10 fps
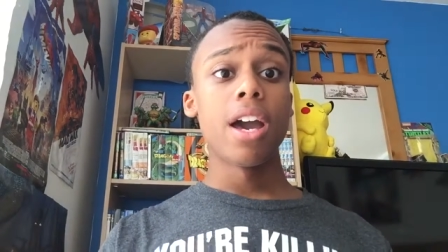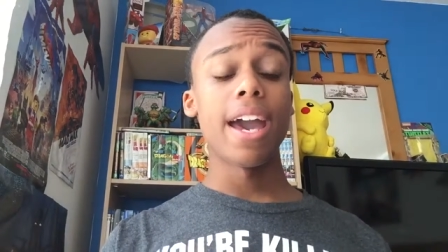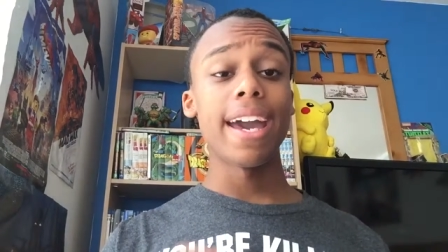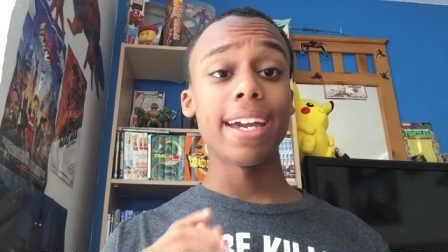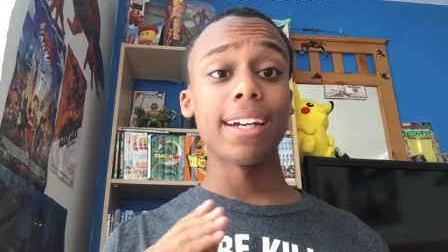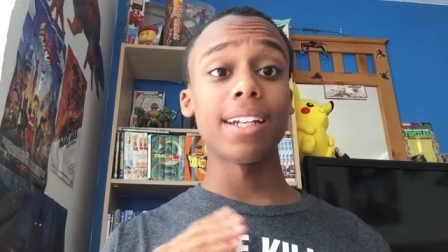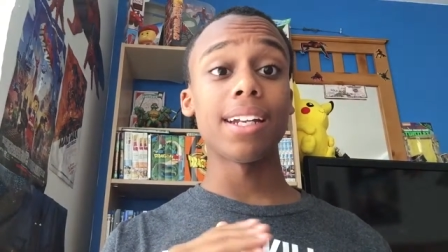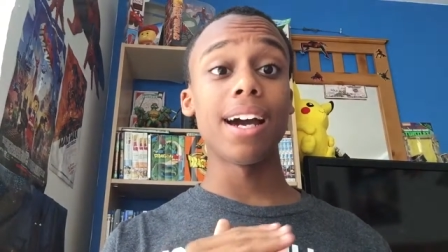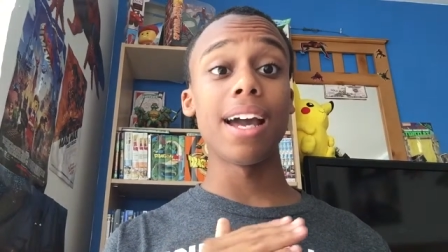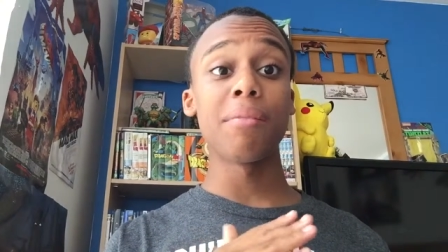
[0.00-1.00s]
And
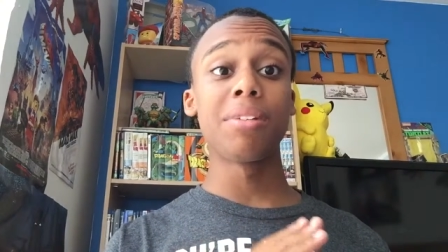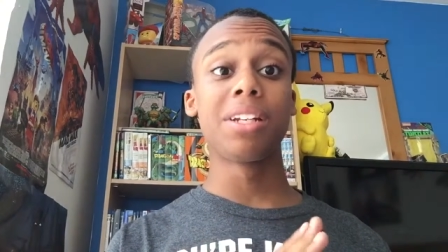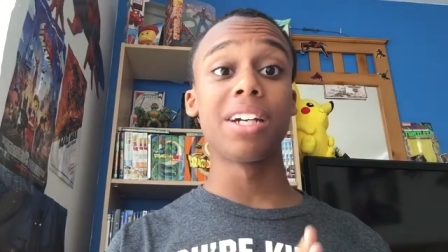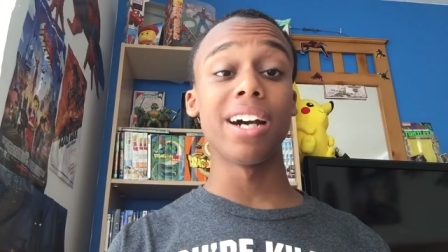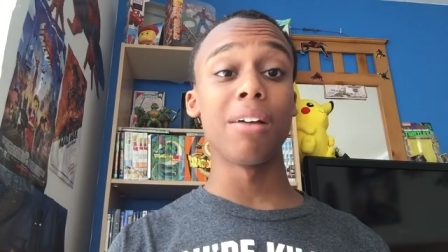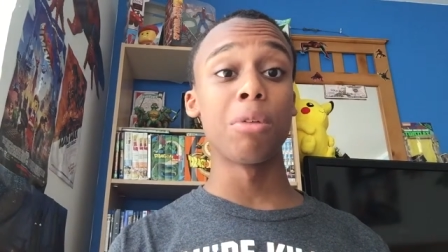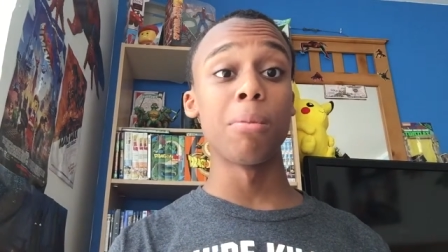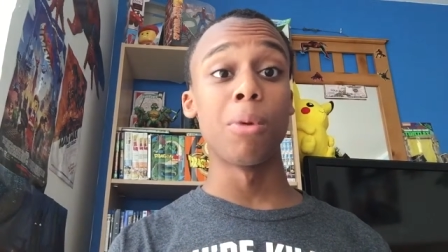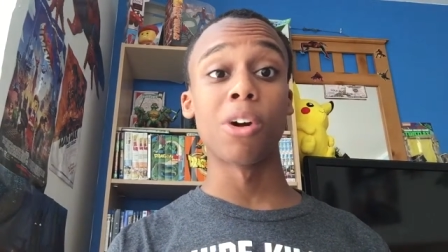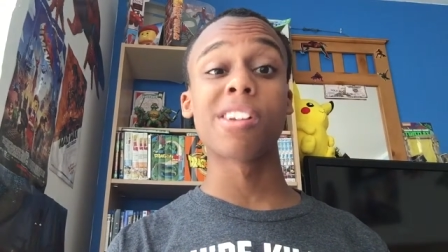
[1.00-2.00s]
I'm done
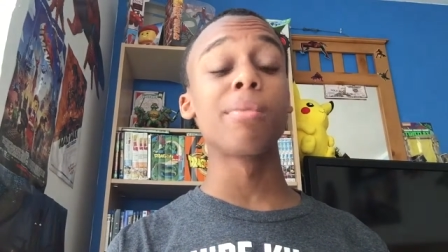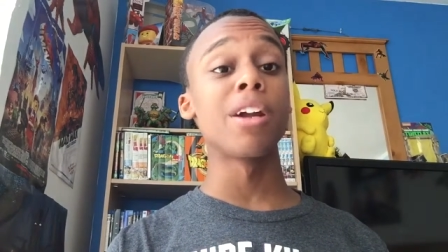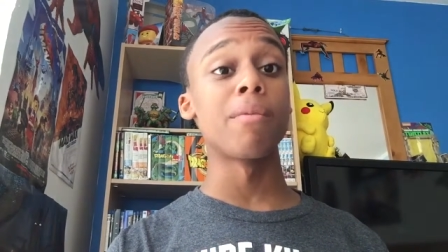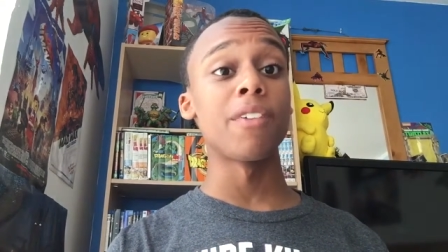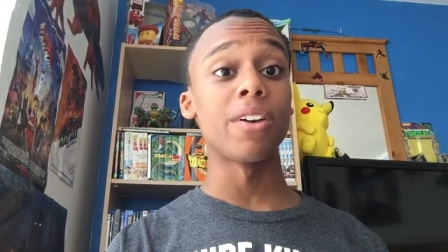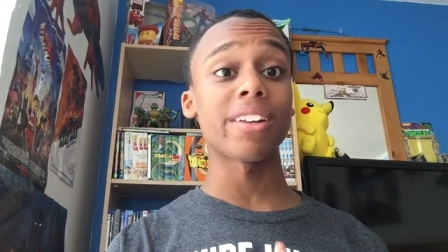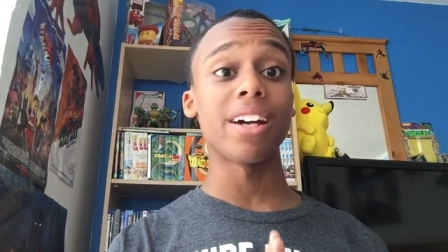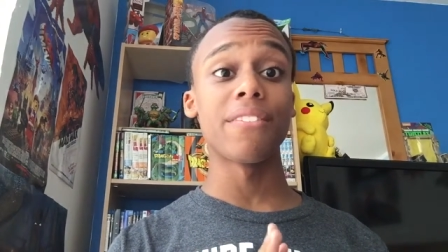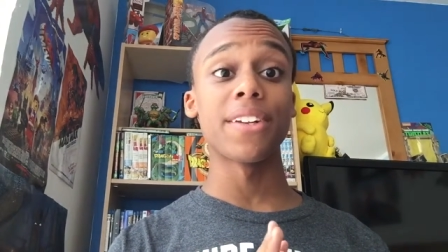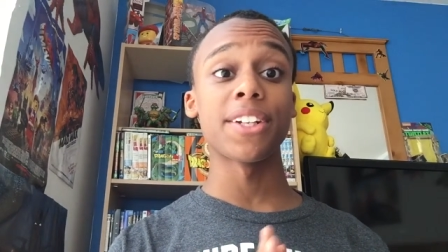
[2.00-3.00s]
with more superhero films
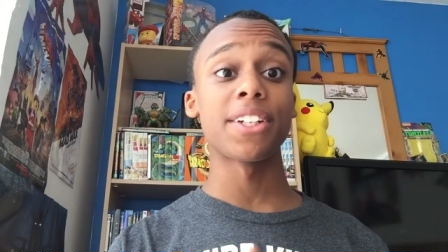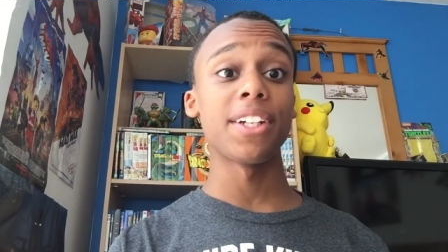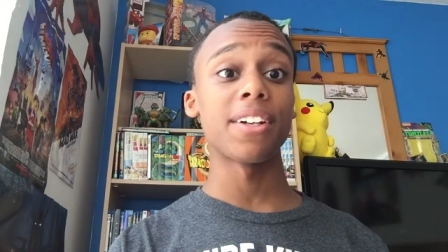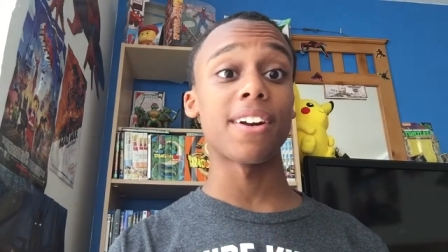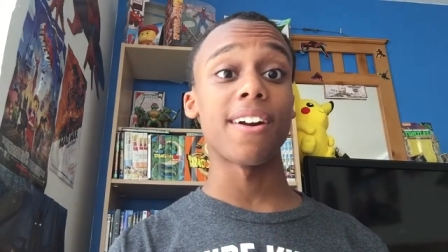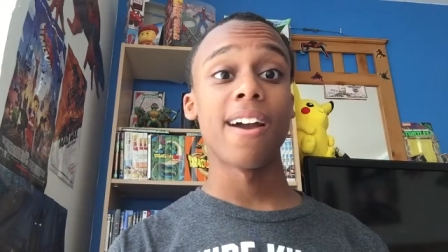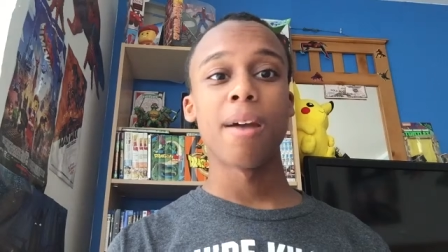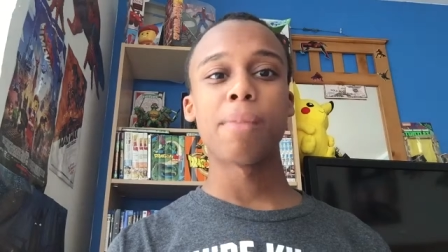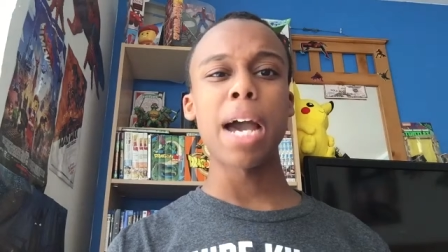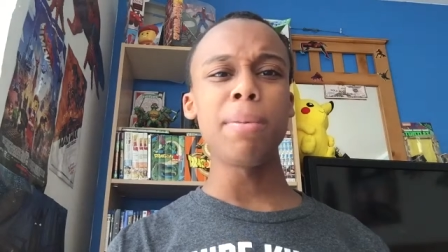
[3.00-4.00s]
of this year.
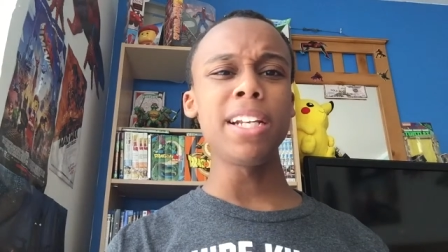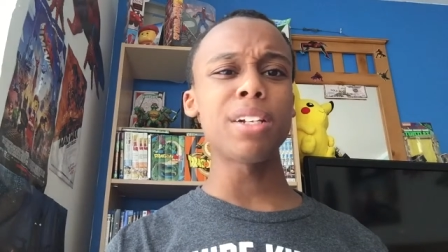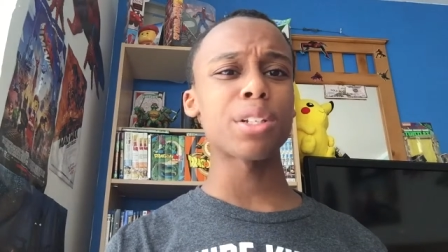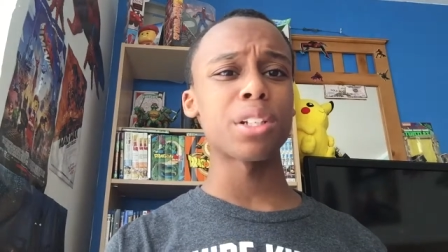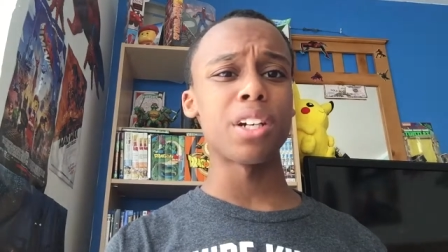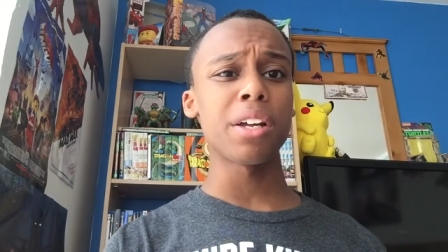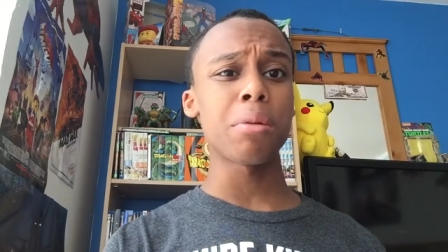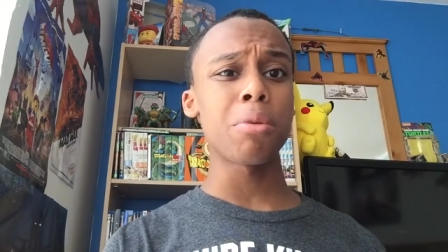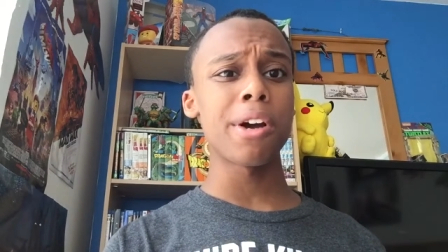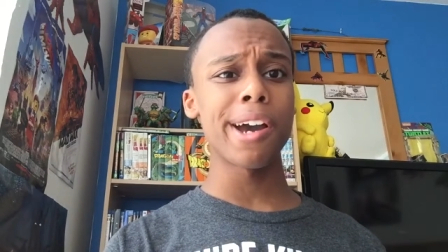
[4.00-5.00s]
But I believe there's another
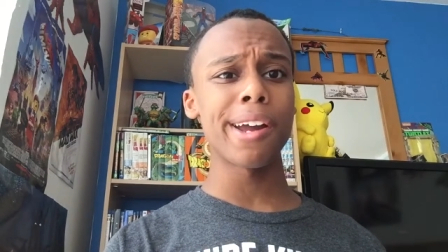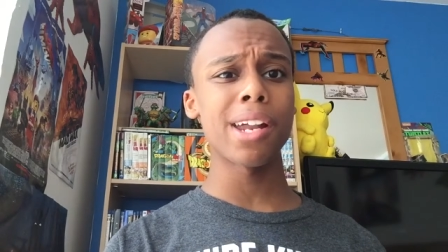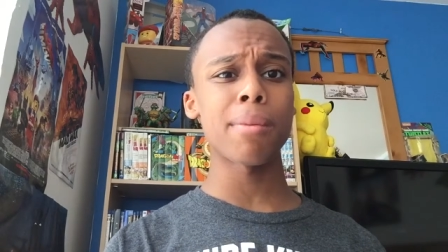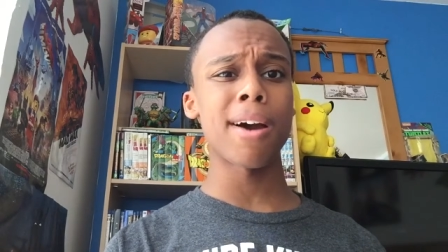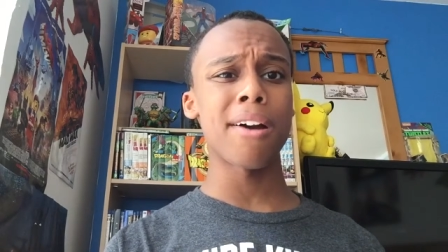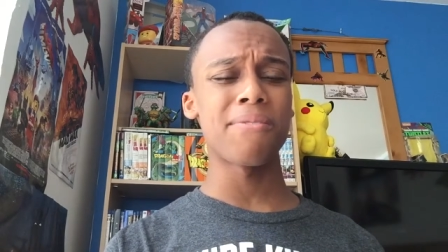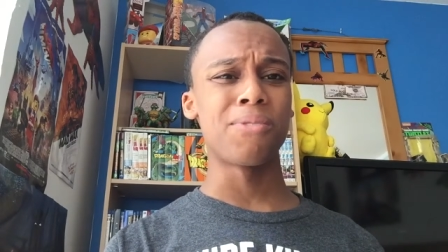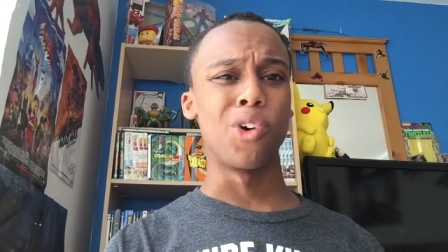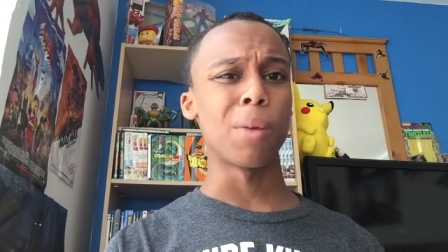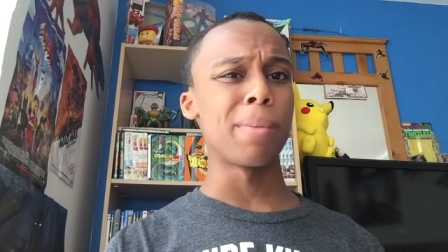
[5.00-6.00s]
one. It's about
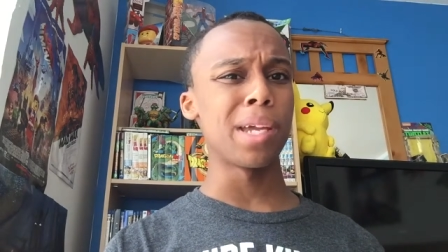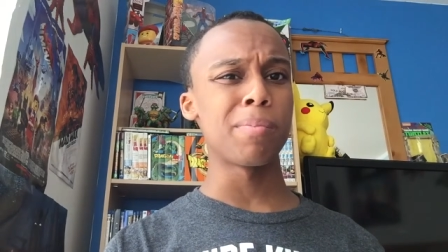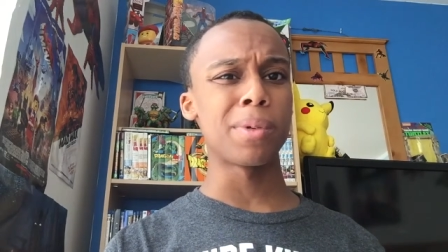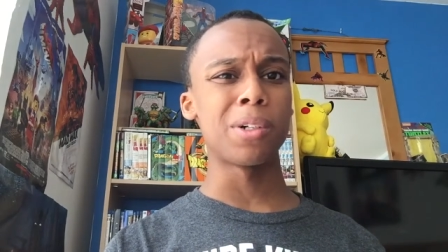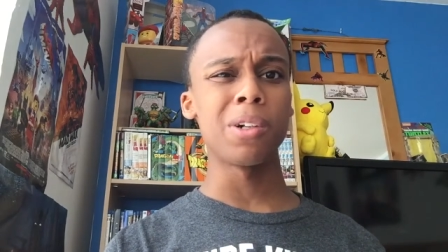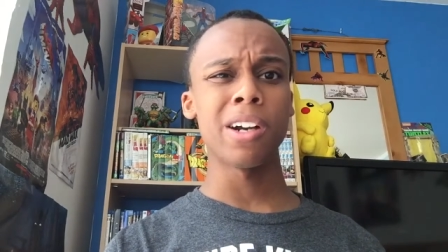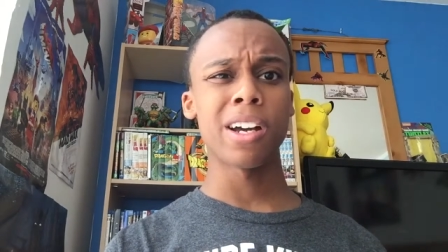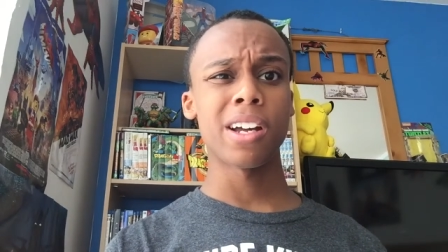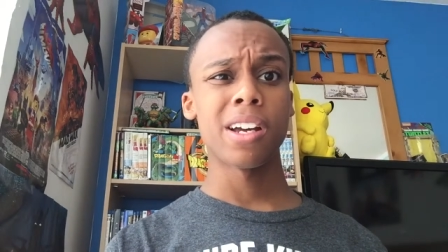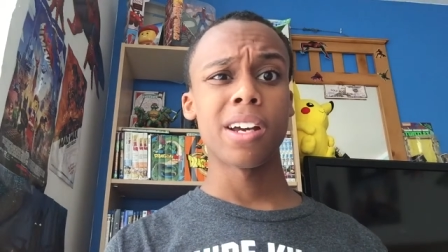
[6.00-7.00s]
four people.
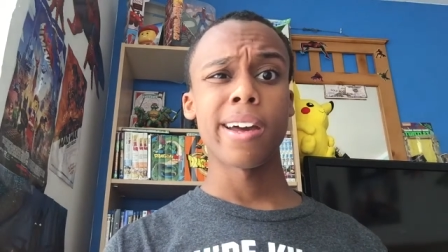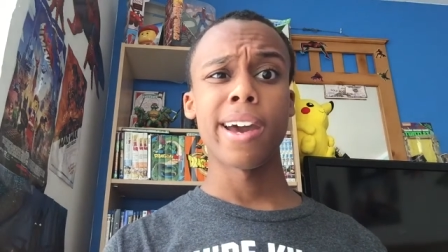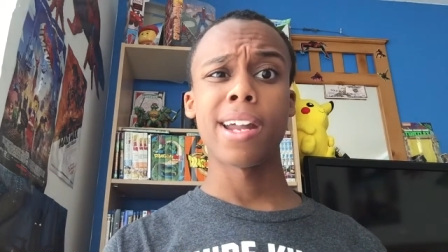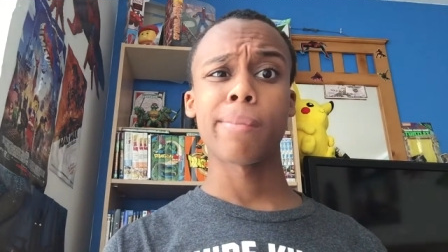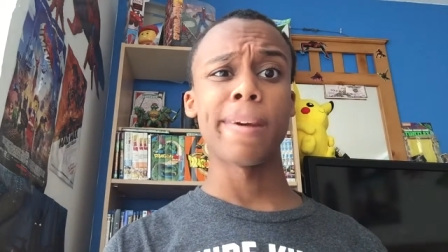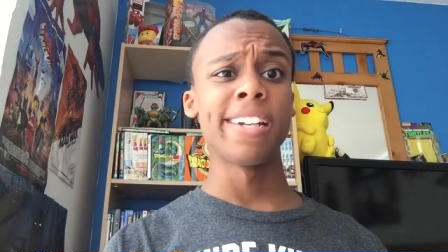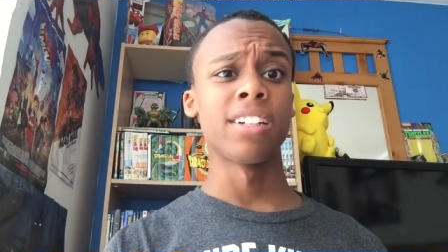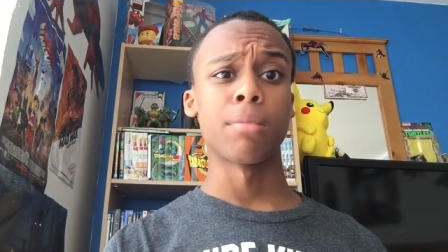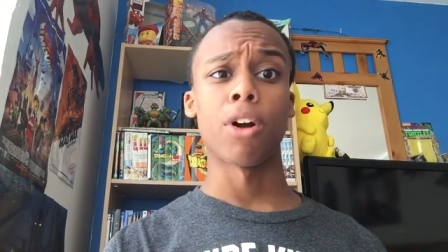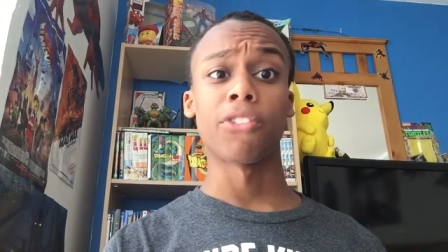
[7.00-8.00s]
And it's based
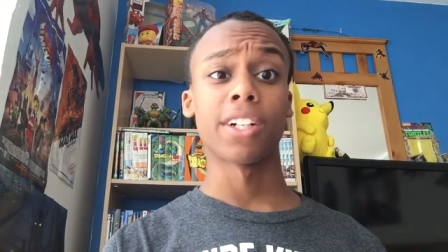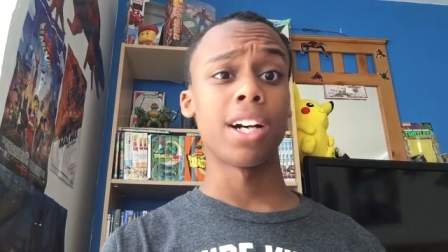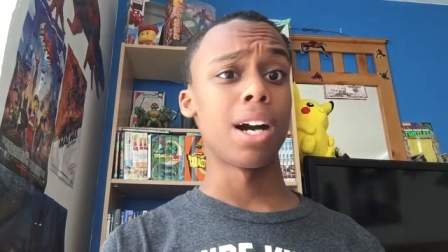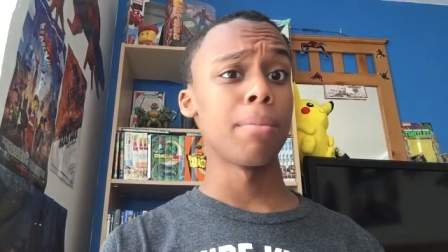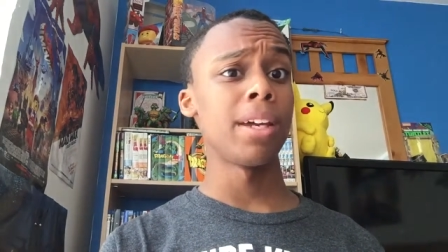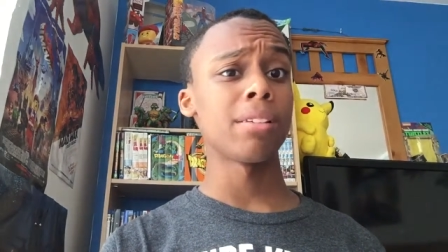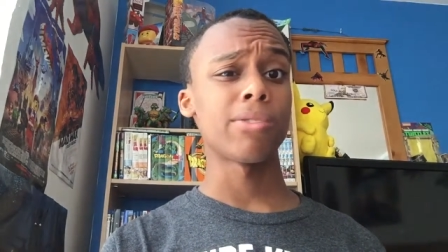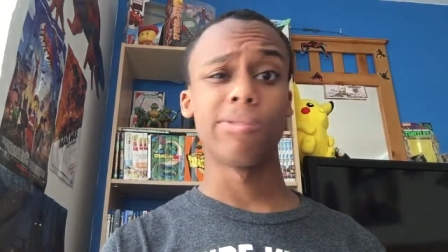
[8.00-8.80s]
on a Marvel comic.